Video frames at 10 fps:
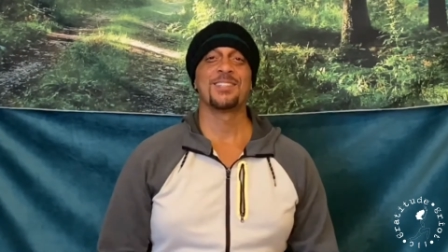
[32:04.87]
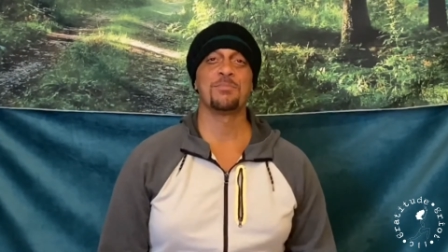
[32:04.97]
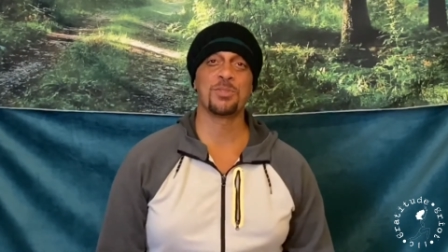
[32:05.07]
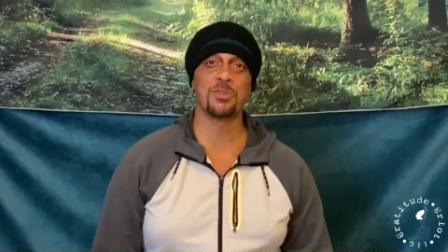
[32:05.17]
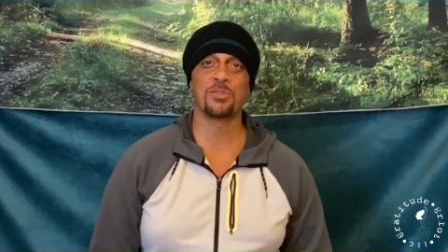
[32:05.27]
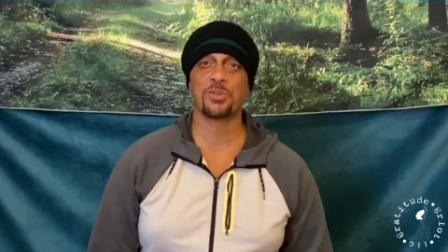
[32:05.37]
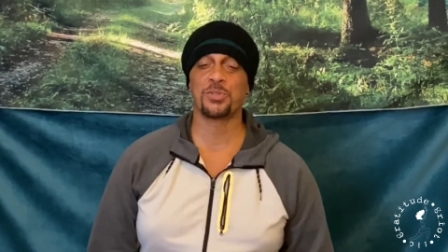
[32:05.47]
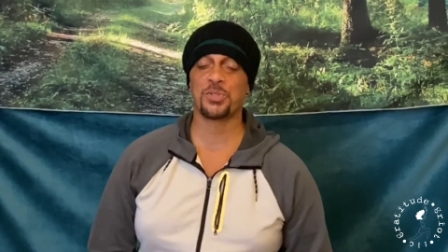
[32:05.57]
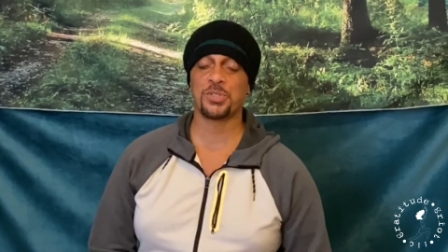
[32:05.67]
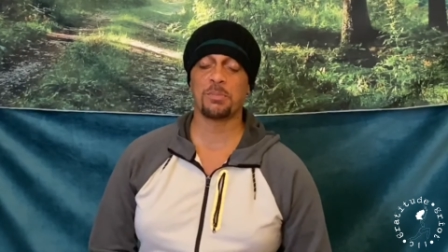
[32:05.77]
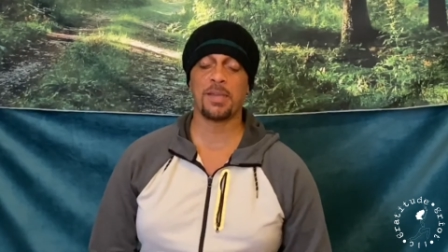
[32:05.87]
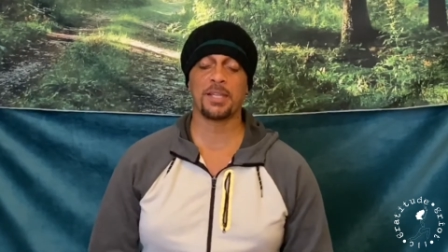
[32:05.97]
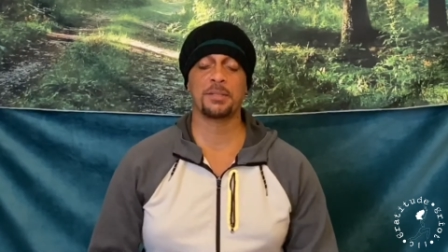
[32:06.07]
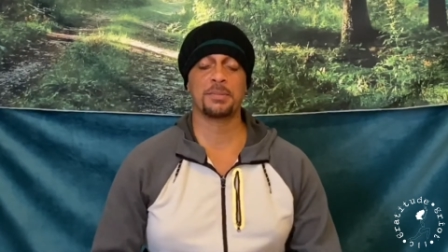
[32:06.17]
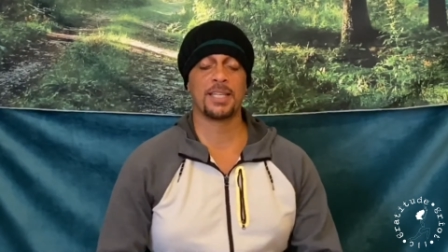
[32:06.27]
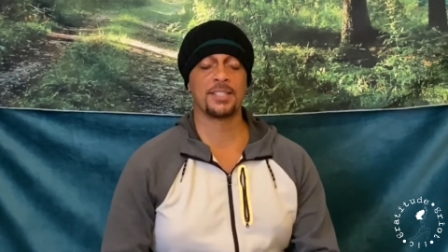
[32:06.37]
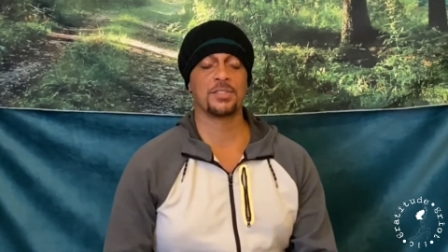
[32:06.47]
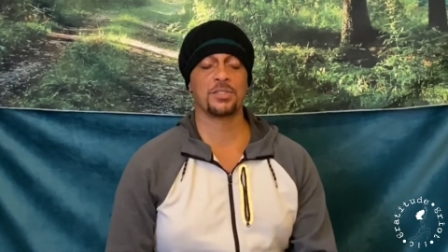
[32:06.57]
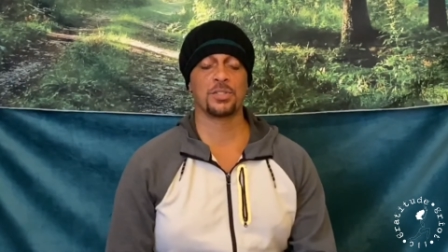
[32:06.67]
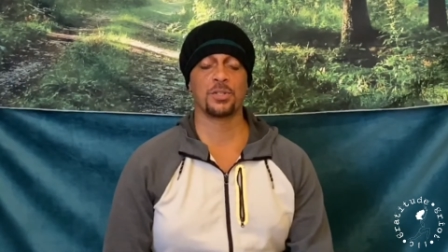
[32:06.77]
Beautiful. So sit back up nice
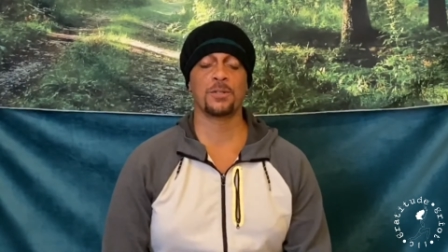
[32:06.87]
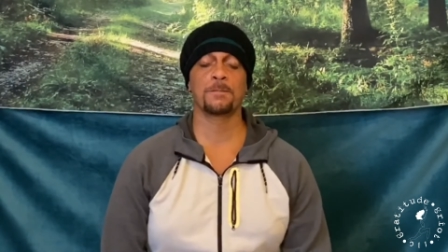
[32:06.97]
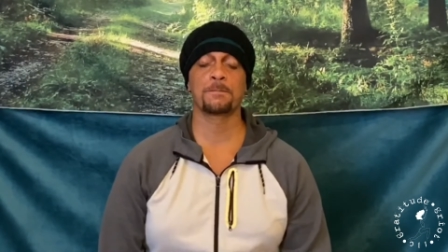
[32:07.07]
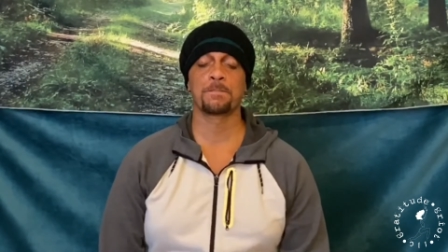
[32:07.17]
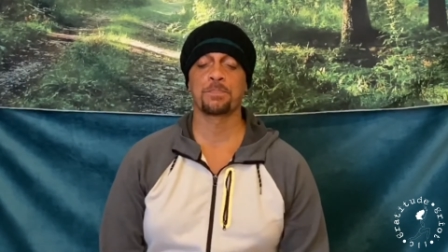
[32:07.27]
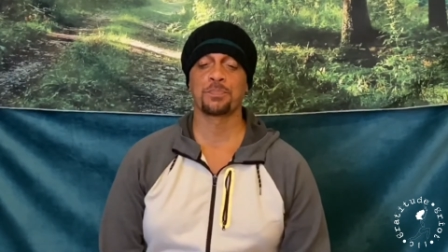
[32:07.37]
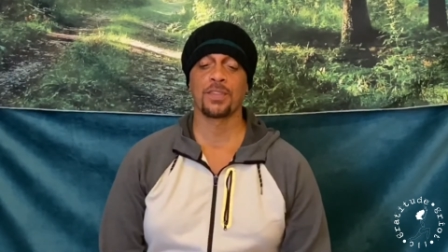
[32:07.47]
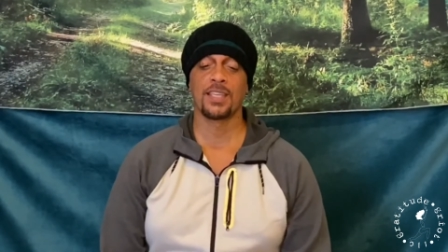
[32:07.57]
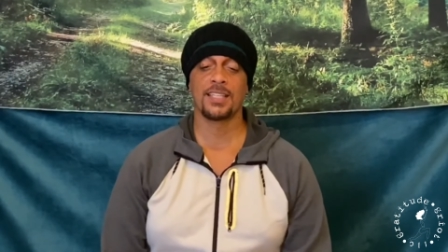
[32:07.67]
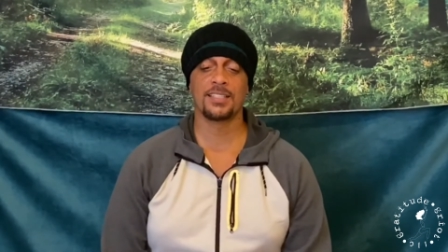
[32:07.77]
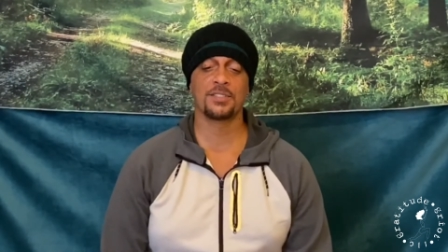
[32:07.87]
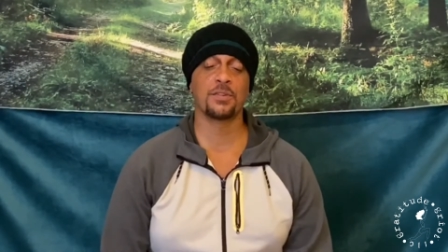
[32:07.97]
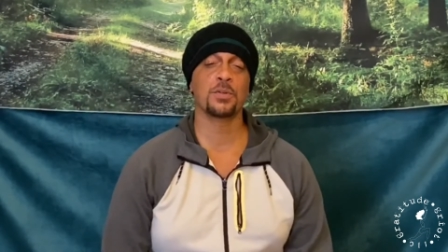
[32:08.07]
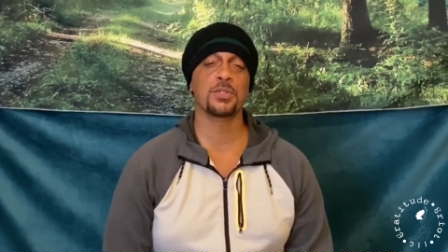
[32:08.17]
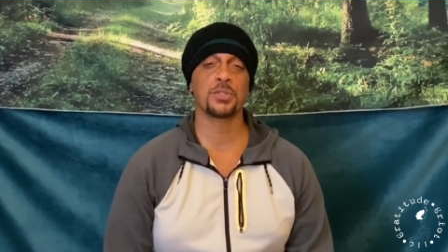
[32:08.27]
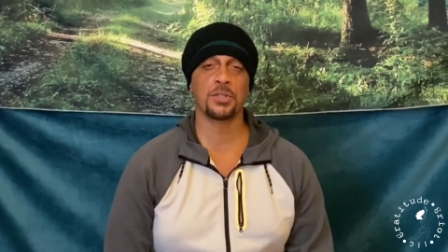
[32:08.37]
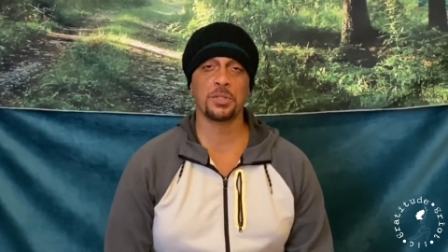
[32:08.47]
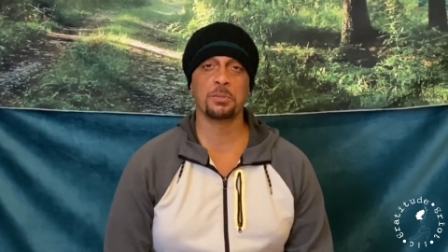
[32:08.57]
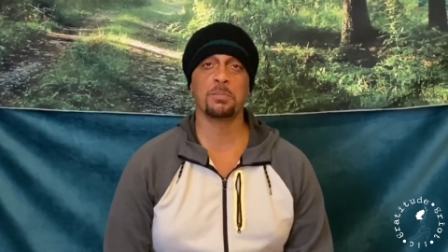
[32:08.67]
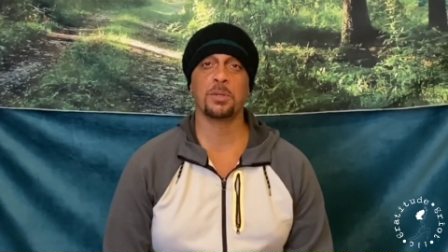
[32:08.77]
and tall. And let's focus on
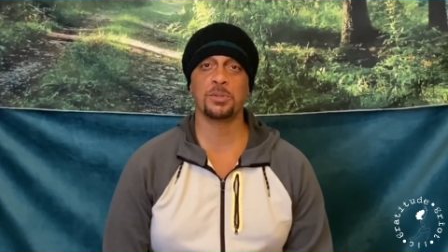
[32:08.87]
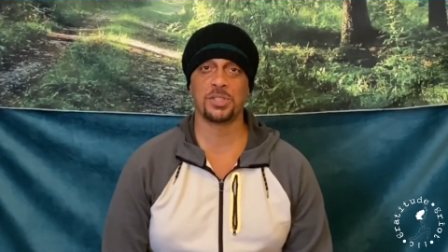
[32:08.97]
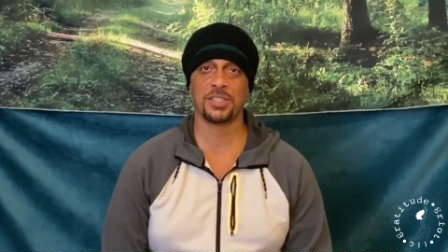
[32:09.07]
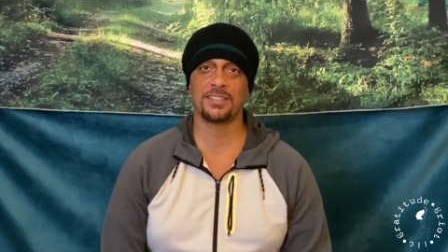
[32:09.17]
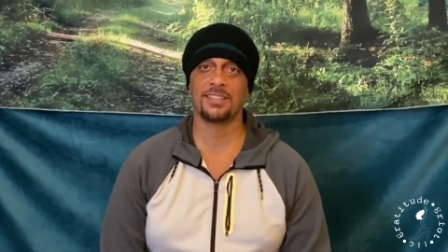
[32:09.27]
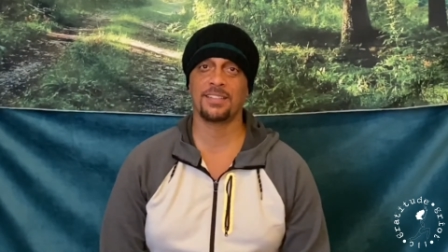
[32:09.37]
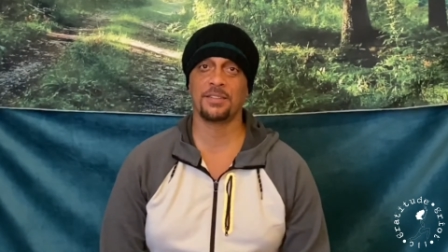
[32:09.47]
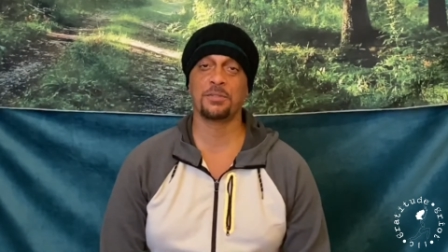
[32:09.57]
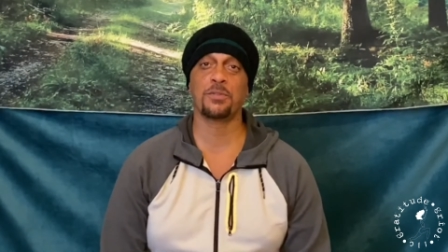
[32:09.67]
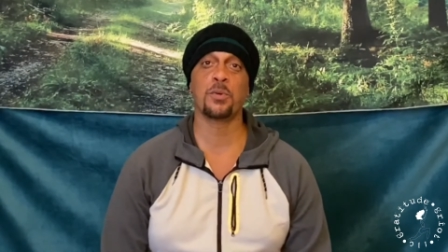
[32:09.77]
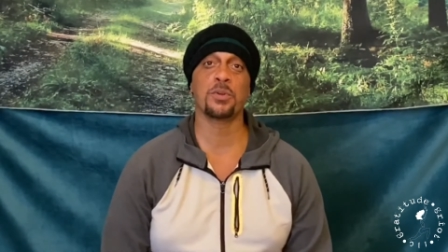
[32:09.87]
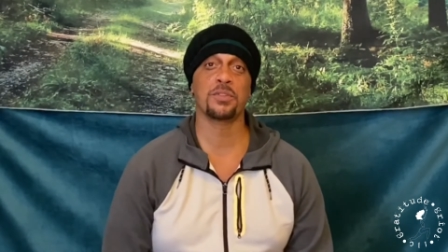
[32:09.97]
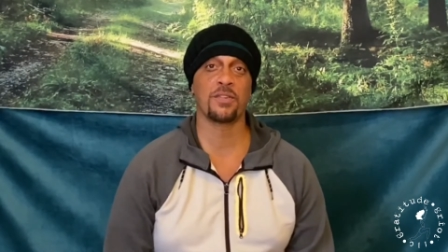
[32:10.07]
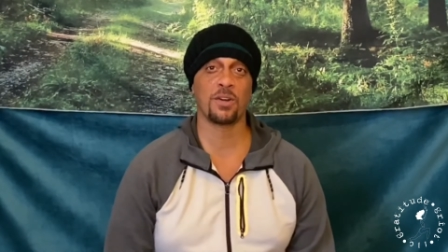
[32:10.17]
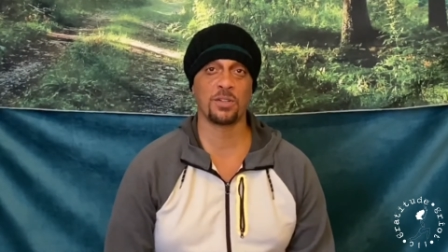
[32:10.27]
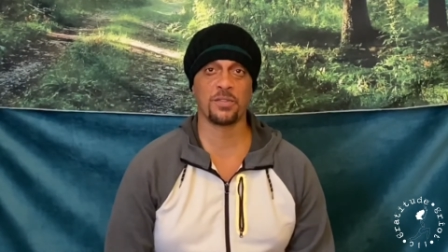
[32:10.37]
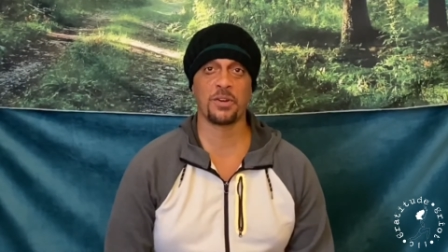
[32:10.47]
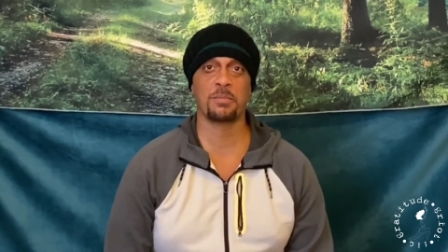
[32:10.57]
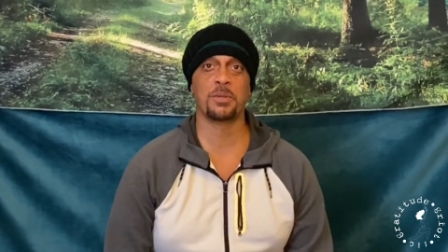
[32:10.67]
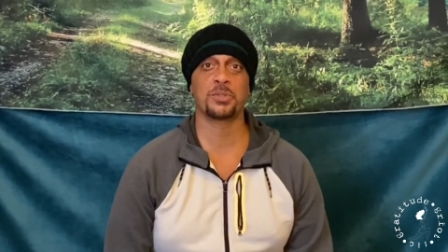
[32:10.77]
an emotion, the fourth of all of
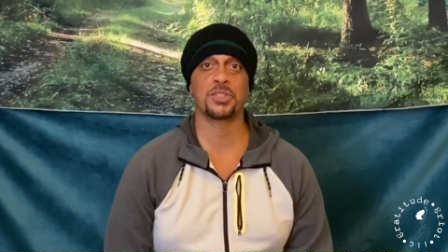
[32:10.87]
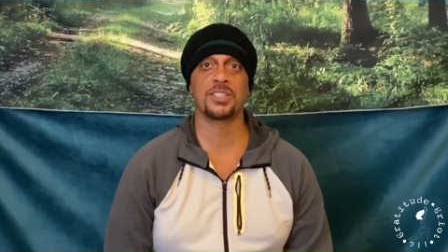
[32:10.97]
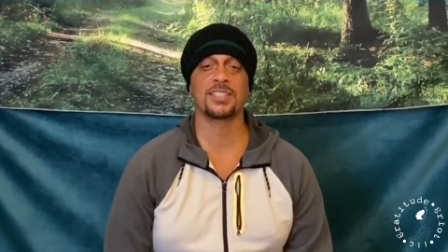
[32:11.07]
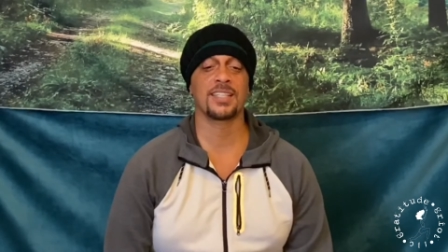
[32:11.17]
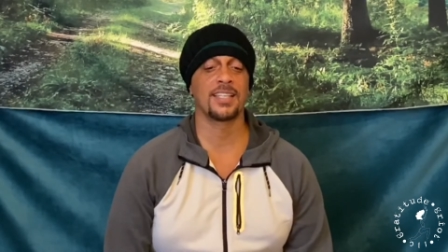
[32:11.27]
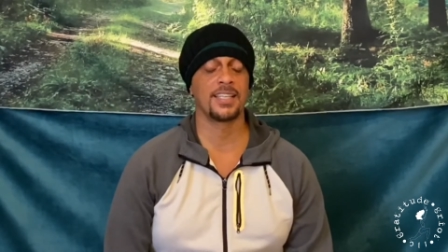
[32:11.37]
our emotions.